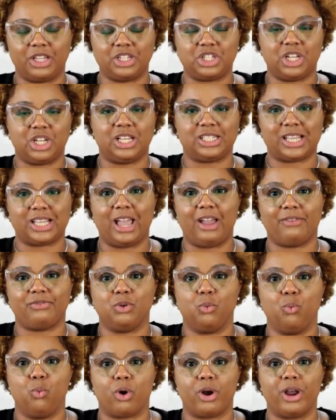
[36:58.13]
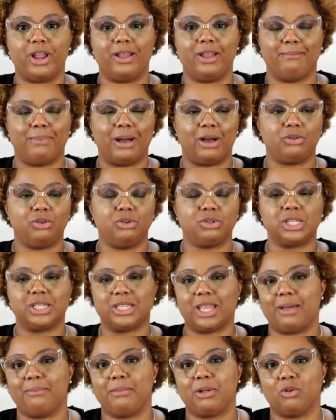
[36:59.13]
that she doesn't have to worry about
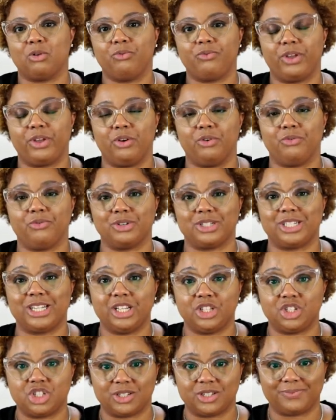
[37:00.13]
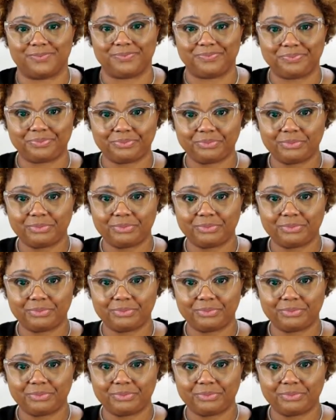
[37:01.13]
using that middle finger for tension.